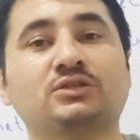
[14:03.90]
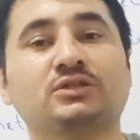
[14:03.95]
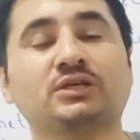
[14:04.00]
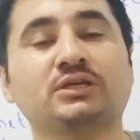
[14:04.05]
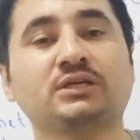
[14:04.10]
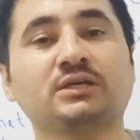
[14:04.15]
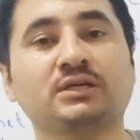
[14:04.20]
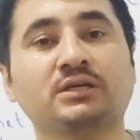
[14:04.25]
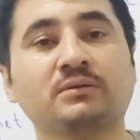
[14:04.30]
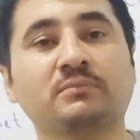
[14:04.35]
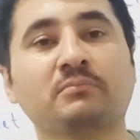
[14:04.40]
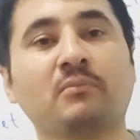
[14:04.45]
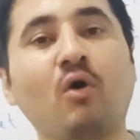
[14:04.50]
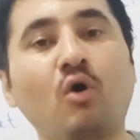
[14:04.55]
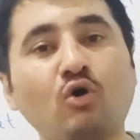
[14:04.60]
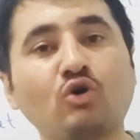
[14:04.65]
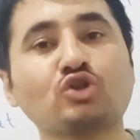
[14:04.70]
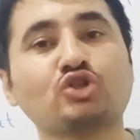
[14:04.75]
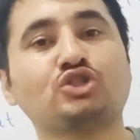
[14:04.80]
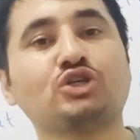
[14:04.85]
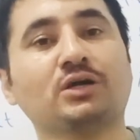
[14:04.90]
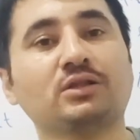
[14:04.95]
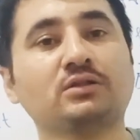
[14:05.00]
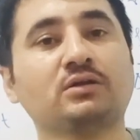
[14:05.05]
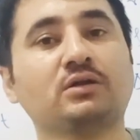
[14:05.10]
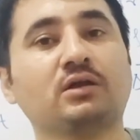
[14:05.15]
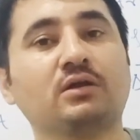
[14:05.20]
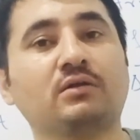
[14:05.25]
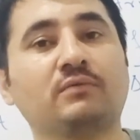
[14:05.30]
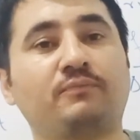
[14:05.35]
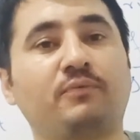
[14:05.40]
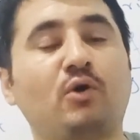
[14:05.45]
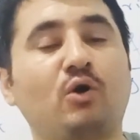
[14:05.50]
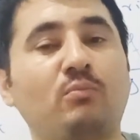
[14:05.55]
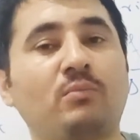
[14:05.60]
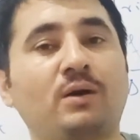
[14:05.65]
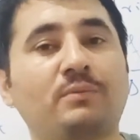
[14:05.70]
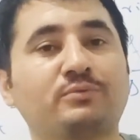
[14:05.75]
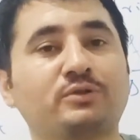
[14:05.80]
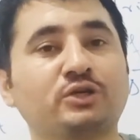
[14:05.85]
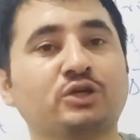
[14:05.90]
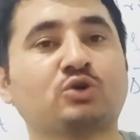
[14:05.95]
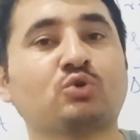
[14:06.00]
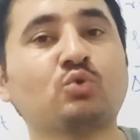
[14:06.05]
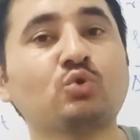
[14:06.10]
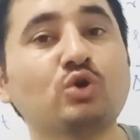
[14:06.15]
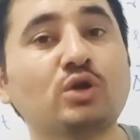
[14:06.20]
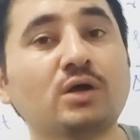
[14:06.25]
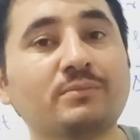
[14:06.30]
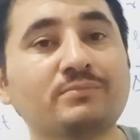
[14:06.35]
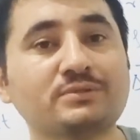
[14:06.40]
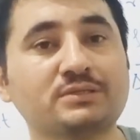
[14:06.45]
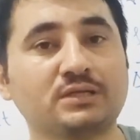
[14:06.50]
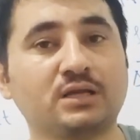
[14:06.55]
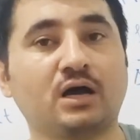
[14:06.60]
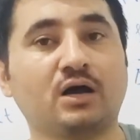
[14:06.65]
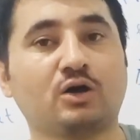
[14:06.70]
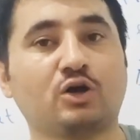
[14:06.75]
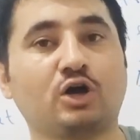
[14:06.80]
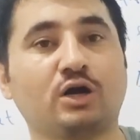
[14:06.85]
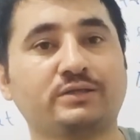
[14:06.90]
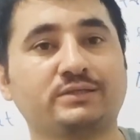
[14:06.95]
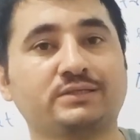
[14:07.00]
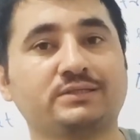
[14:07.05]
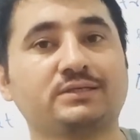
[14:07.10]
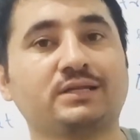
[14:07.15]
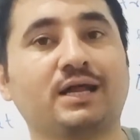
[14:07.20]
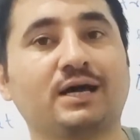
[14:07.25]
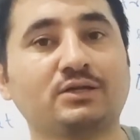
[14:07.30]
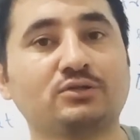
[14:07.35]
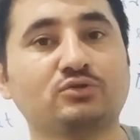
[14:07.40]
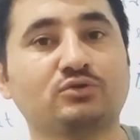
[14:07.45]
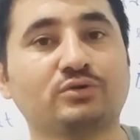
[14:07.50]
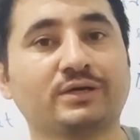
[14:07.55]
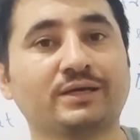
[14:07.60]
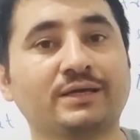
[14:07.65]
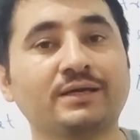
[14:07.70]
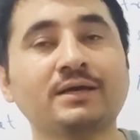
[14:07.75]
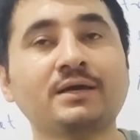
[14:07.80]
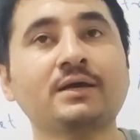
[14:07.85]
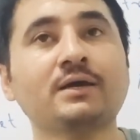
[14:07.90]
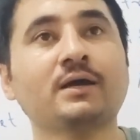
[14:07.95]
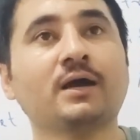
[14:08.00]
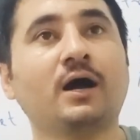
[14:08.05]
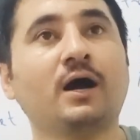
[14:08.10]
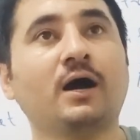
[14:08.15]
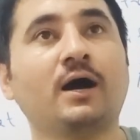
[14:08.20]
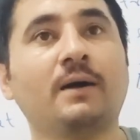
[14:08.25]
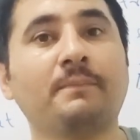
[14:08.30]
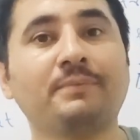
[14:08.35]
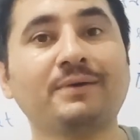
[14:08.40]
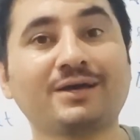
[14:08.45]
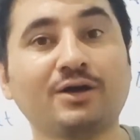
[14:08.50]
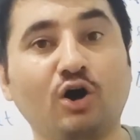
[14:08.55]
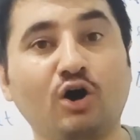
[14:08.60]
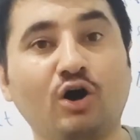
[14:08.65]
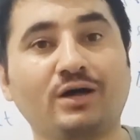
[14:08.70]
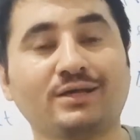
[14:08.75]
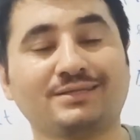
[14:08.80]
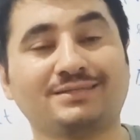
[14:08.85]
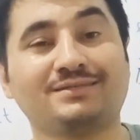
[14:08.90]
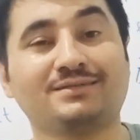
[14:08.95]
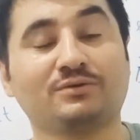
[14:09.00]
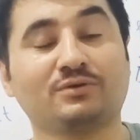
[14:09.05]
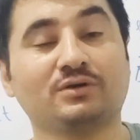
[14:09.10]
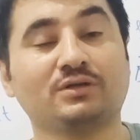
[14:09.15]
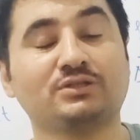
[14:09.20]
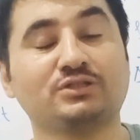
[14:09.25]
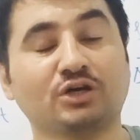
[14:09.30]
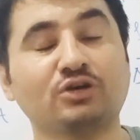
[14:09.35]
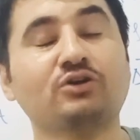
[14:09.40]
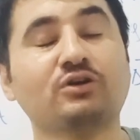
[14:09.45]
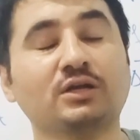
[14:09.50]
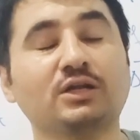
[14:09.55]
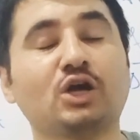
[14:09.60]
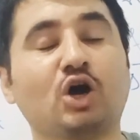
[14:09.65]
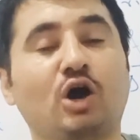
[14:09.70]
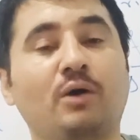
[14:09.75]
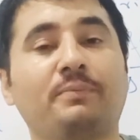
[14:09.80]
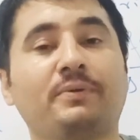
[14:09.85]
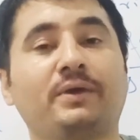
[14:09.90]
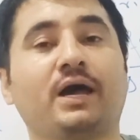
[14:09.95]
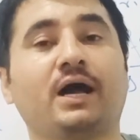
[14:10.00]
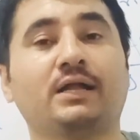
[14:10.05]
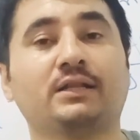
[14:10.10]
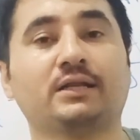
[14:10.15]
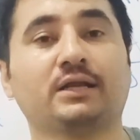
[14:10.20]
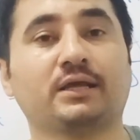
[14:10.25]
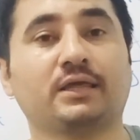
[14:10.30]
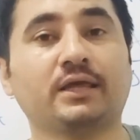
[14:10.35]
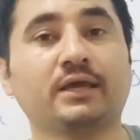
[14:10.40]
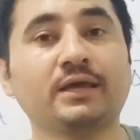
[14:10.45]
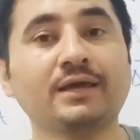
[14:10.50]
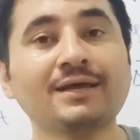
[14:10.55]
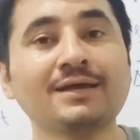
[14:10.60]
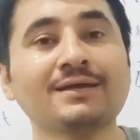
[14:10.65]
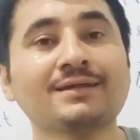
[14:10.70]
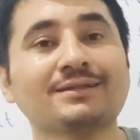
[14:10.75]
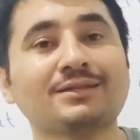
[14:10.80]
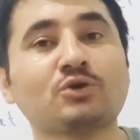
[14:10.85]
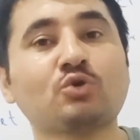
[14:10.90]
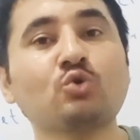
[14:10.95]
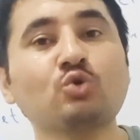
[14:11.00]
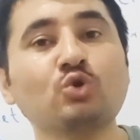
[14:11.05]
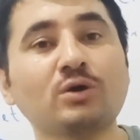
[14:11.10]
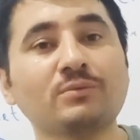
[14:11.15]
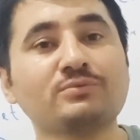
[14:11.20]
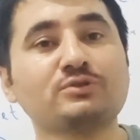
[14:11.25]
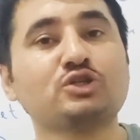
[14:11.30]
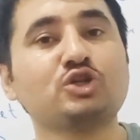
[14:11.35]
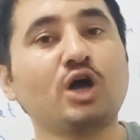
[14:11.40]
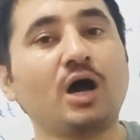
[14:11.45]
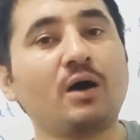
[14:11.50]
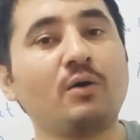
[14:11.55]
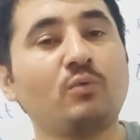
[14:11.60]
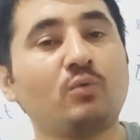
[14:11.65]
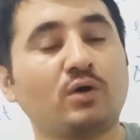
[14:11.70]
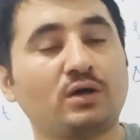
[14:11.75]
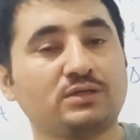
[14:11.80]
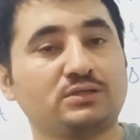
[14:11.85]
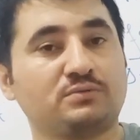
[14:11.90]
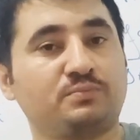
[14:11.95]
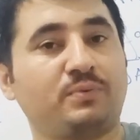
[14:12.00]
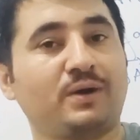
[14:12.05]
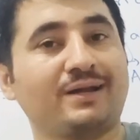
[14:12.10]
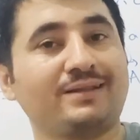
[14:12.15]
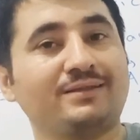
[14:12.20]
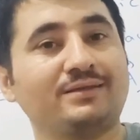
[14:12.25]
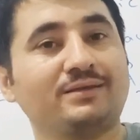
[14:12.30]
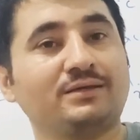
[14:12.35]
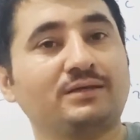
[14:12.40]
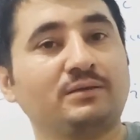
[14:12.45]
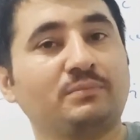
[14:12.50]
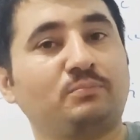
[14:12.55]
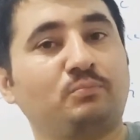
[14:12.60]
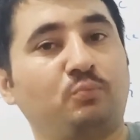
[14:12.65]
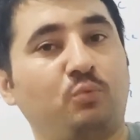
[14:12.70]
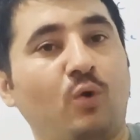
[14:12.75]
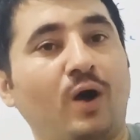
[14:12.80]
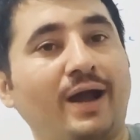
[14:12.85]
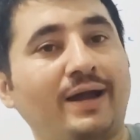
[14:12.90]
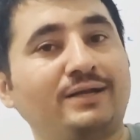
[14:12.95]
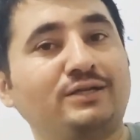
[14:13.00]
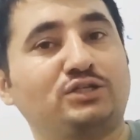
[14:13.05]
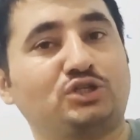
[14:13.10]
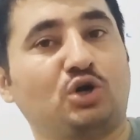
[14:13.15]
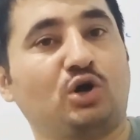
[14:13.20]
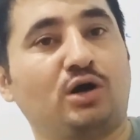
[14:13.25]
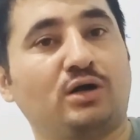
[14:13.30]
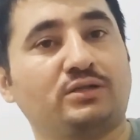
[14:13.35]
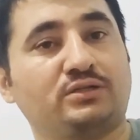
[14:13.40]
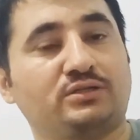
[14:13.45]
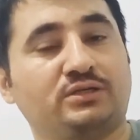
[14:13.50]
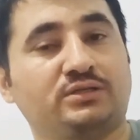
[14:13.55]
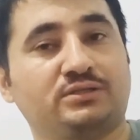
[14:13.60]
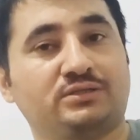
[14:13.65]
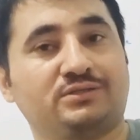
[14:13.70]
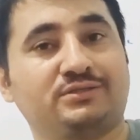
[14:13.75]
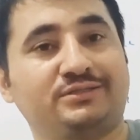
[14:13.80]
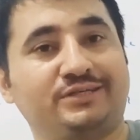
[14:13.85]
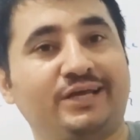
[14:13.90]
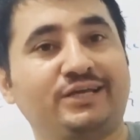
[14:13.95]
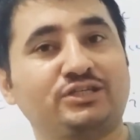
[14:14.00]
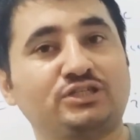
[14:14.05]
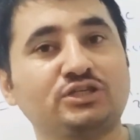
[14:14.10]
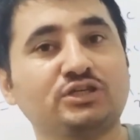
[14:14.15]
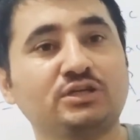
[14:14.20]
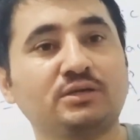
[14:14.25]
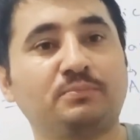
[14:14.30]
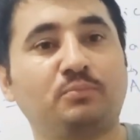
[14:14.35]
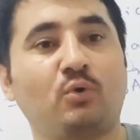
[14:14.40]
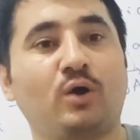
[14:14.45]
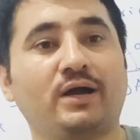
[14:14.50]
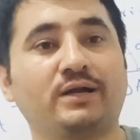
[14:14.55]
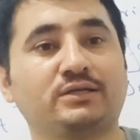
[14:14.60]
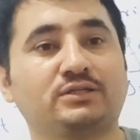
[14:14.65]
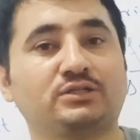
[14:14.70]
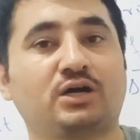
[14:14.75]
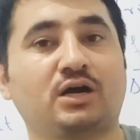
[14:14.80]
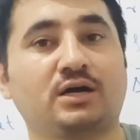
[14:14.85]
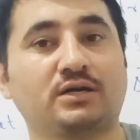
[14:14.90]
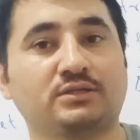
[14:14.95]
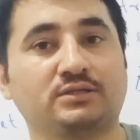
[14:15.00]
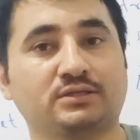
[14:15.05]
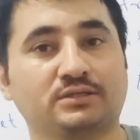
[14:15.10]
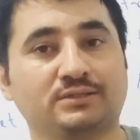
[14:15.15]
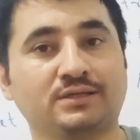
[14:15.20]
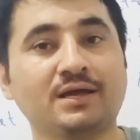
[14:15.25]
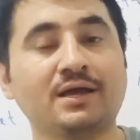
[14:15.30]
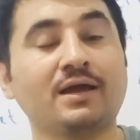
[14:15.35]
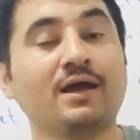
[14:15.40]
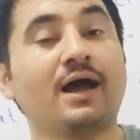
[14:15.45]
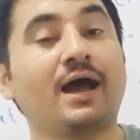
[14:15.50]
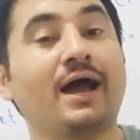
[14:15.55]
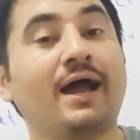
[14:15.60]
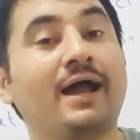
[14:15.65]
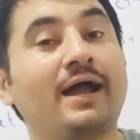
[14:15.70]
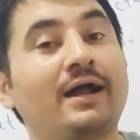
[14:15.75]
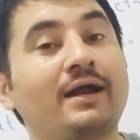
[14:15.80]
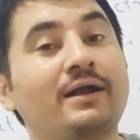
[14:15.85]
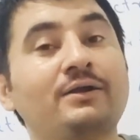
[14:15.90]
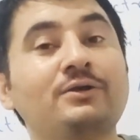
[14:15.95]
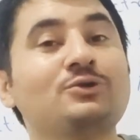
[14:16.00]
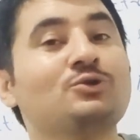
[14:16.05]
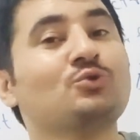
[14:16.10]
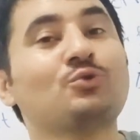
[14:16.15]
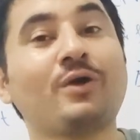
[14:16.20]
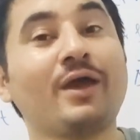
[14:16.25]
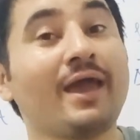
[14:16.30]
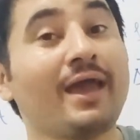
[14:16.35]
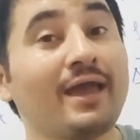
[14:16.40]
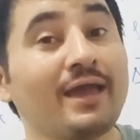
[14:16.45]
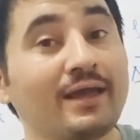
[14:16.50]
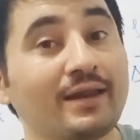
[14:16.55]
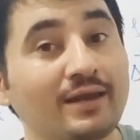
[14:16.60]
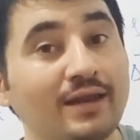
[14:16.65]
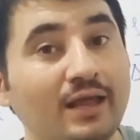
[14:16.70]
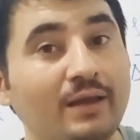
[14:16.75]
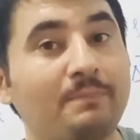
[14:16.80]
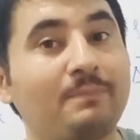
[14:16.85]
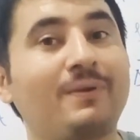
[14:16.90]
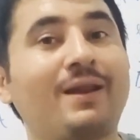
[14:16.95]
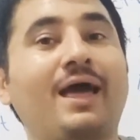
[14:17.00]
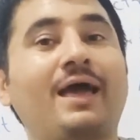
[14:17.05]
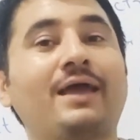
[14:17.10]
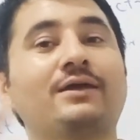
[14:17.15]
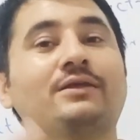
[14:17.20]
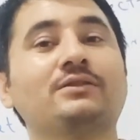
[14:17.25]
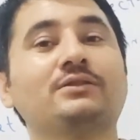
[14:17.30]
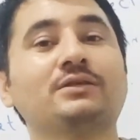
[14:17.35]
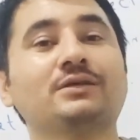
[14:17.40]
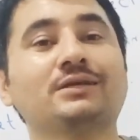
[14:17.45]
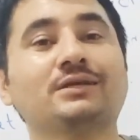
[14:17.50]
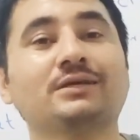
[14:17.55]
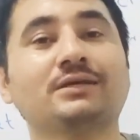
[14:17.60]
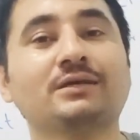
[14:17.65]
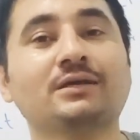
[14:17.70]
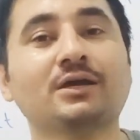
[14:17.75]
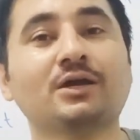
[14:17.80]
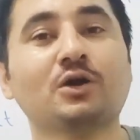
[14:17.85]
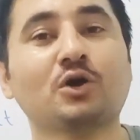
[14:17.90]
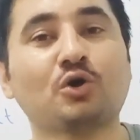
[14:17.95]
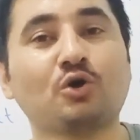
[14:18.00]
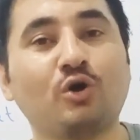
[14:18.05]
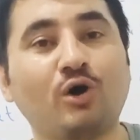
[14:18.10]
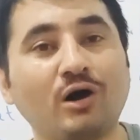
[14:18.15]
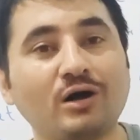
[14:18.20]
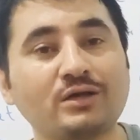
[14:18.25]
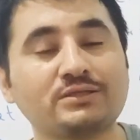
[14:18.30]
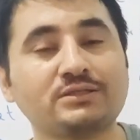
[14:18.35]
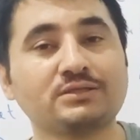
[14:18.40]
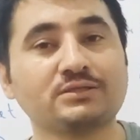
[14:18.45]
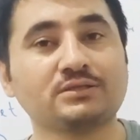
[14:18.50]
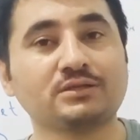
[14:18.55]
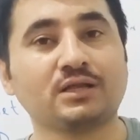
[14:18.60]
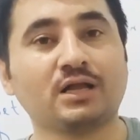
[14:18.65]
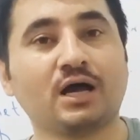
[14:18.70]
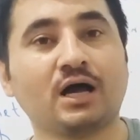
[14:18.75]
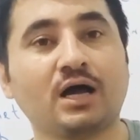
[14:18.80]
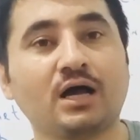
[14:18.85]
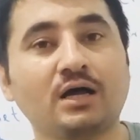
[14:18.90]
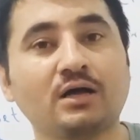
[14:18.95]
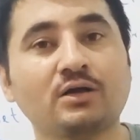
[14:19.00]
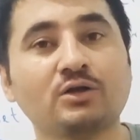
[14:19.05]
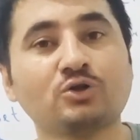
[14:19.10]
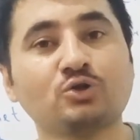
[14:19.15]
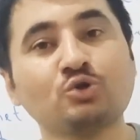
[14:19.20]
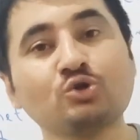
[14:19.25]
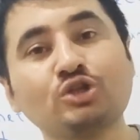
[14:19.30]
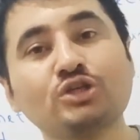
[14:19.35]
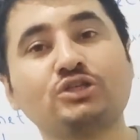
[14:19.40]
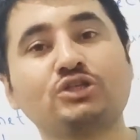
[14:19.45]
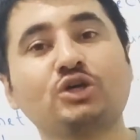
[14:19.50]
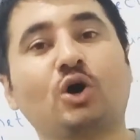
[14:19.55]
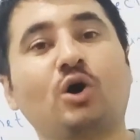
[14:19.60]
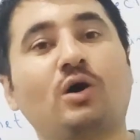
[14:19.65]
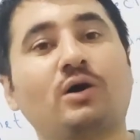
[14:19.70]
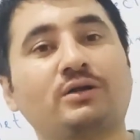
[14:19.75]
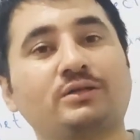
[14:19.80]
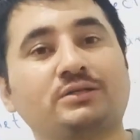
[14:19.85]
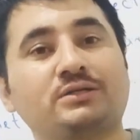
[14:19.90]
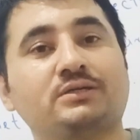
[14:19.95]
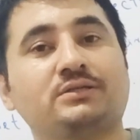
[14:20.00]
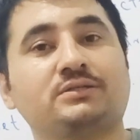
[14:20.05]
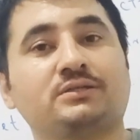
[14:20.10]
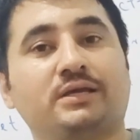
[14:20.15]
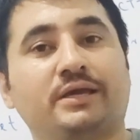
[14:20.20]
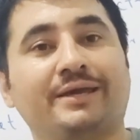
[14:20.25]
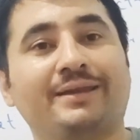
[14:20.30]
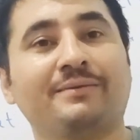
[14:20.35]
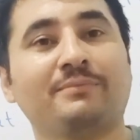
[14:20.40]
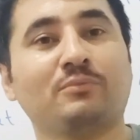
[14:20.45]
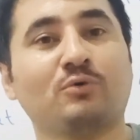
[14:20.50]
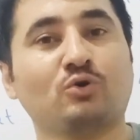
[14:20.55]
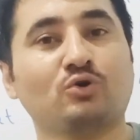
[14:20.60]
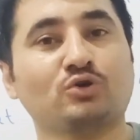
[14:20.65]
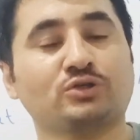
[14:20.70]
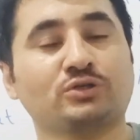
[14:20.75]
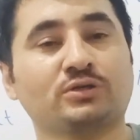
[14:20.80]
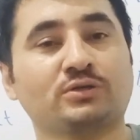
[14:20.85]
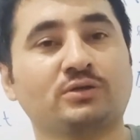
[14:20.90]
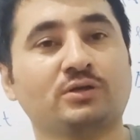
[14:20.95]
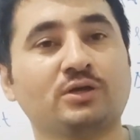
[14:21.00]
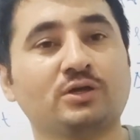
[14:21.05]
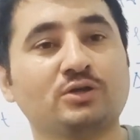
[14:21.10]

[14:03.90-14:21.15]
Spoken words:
the more general form of the Coulomb's law, Gauss's law jo hai, because generally aap yaad rakhe, the Coulomb's law was for the point charges, stationary point charges, and you can apply the Gauss's law to the charges in motion.